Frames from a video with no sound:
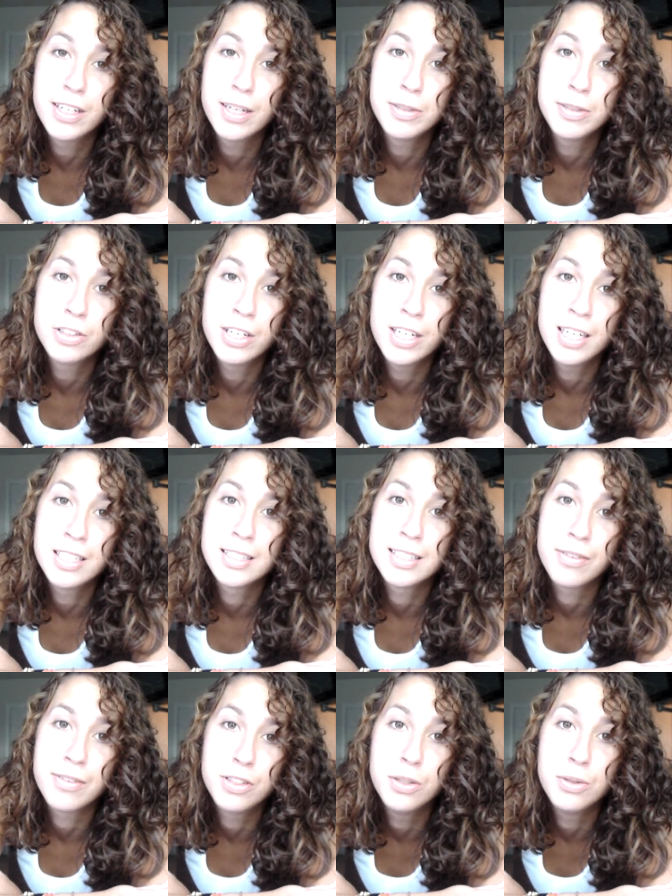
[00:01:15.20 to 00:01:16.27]
fill up the screen
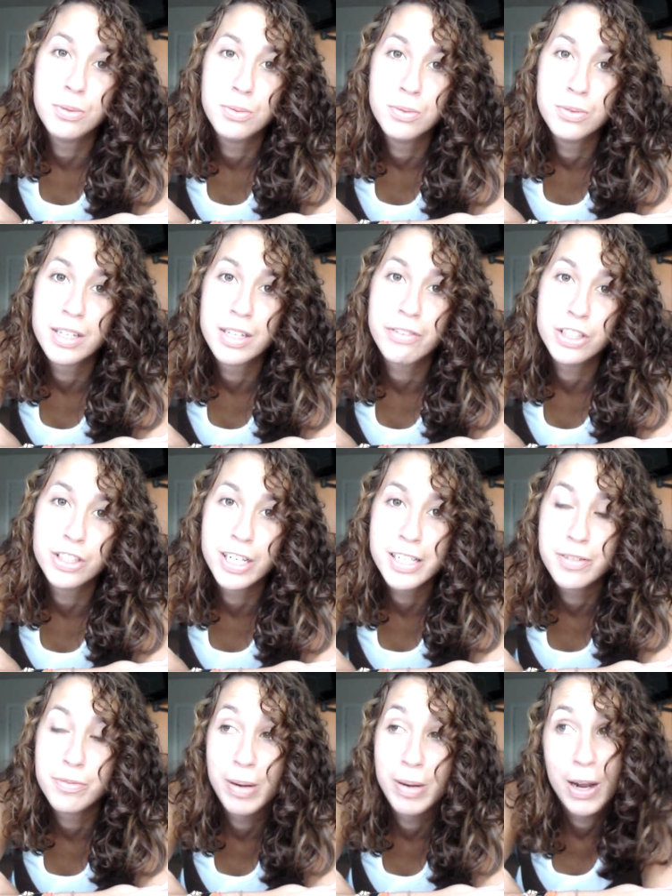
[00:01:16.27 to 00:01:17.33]
instead of two lovely
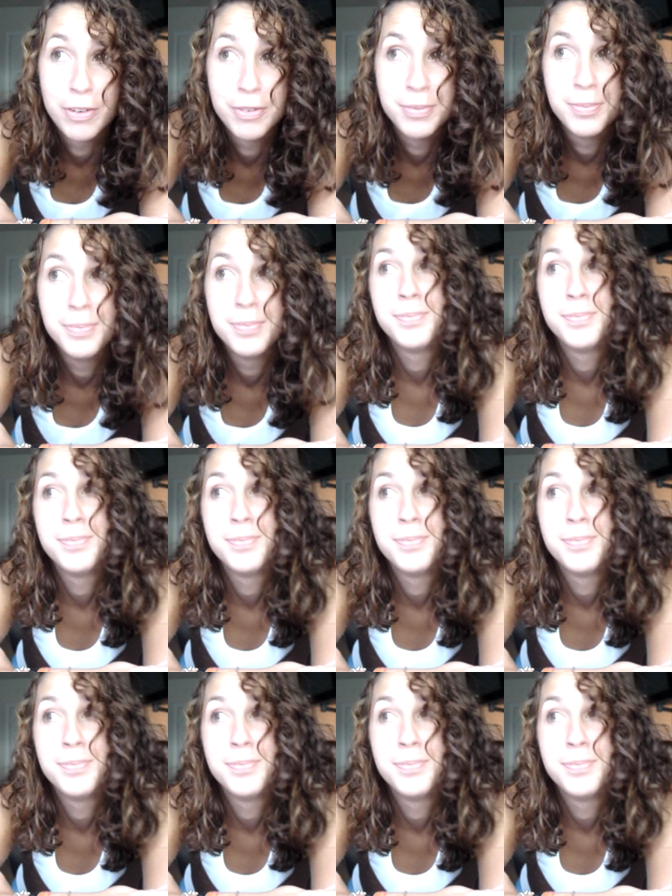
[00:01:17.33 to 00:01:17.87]
shades of brown.